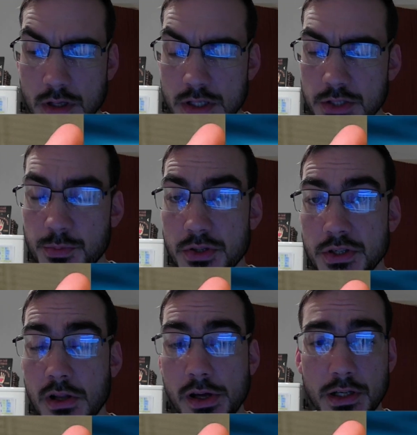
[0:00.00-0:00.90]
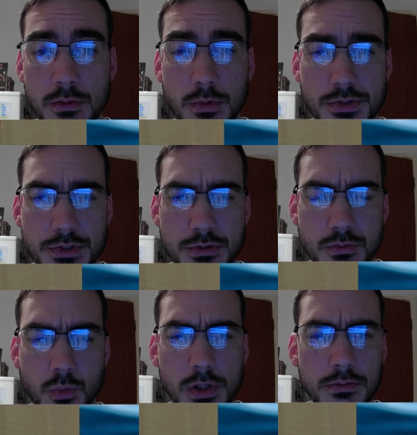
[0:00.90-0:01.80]
This person likely wants to
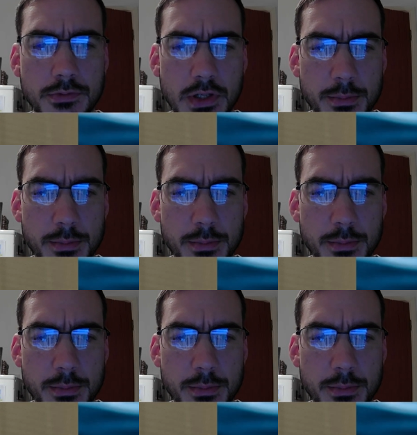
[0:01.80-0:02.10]
willfully